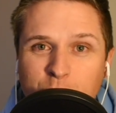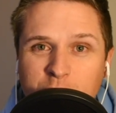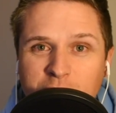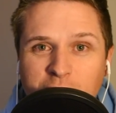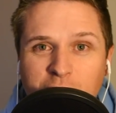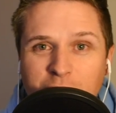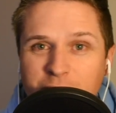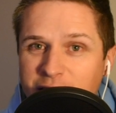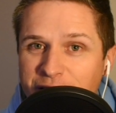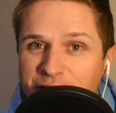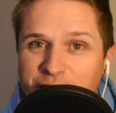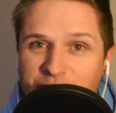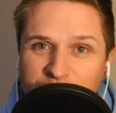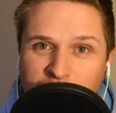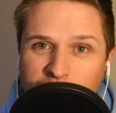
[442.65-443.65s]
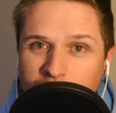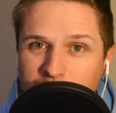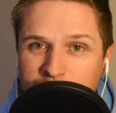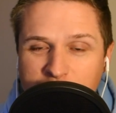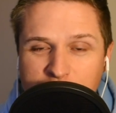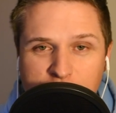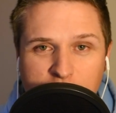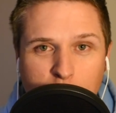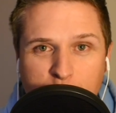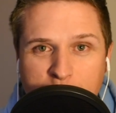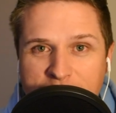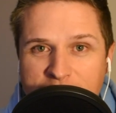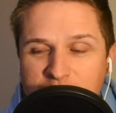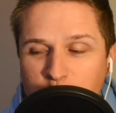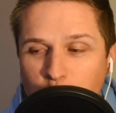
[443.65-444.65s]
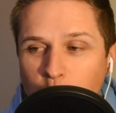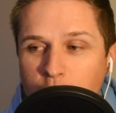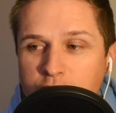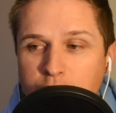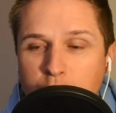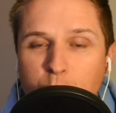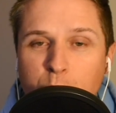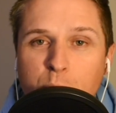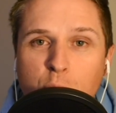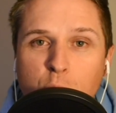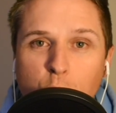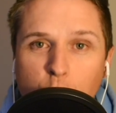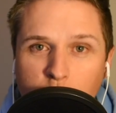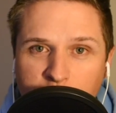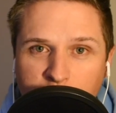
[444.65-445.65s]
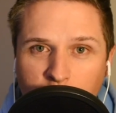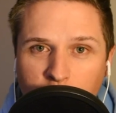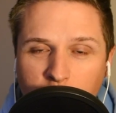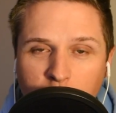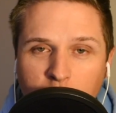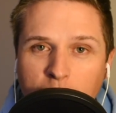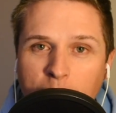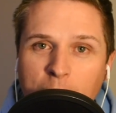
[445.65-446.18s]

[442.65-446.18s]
Ridley on like a 50-yard touchdown pass, was beautiful.